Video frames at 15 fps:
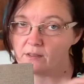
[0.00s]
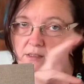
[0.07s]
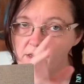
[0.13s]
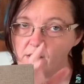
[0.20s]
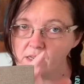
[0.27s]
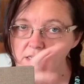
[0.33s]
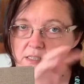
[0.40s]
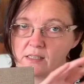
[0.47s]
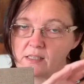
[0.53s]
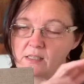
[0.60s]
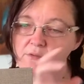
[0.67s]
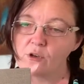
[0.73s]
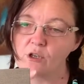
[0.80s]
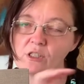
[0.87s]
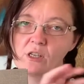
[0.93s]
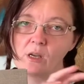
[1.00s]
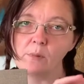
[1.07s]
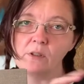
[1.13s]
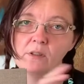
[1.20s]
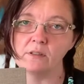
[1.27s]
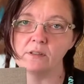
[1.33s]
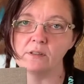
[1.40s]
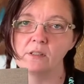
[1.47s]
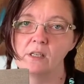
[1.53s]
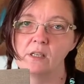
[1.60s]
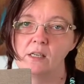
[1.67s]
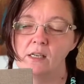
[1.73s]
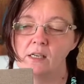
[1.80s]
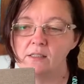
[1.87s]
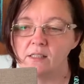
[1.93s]
This is a very doubled
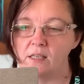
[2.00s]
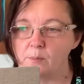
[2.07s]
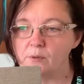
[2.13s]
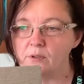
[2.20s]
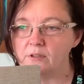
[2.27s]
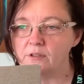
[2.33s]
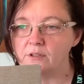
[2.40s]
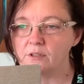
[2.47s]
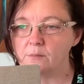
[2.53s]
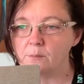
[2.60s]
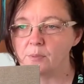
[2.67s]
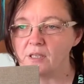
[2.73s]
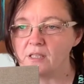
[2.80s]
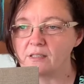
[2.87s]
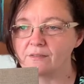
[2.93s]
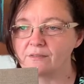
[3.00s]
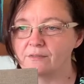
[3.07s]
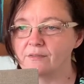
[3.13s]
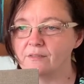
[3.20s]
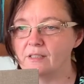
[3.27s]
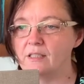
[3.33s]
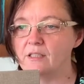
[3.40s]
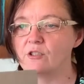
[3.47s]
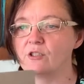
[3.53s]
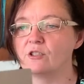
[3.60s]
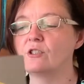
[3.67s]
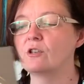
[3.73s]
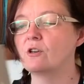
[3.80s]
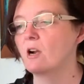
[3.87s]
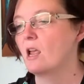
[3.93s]
piece of
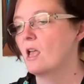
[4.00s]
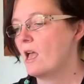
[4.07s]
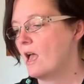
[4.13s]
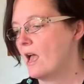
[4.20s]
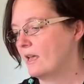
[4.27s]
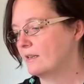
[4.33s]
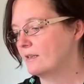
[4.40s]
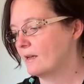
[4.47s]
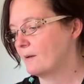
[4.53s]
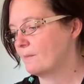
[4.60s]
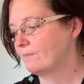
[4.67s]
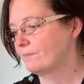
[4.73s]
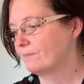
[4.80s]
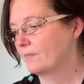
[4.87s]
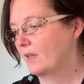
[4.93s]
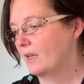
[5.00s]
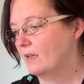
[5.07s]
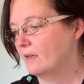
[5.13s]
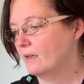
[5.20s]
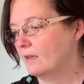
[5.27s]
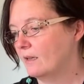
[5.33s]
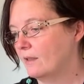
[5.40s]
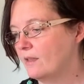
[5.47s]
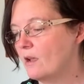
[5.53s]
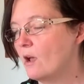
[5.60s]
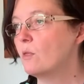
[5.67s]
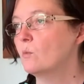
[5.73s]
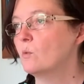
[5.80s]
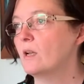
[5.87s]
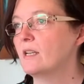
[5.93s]
literature. And the other
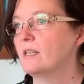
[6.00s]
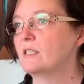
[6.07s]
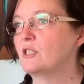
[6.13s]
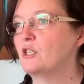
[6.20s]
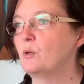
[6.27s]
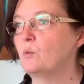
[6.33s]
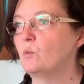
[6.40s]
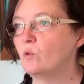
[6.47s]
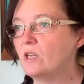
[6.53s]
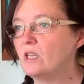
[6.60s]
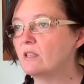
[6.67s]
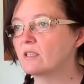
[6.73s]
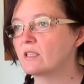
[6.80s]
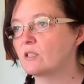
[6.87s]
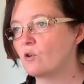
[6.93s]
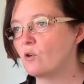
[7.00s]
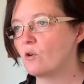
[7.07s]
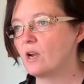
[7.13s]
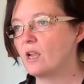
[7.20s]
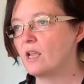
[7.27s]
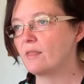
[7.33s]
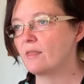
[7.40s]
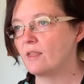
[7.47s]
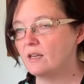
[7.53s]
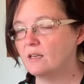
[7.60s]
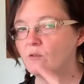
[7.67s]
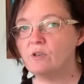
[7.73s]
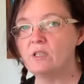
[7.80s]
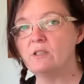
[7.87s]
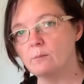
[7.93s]
one is to read the story and then
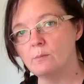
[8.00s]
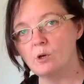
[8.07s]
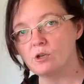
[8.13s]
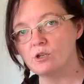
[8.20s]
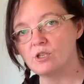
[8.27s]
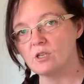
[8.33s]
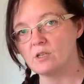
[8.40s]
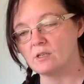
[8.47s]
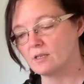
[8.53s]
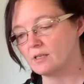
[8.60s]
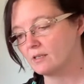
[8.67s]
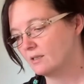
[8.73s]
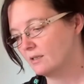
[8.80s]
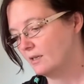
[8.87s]
read the margins.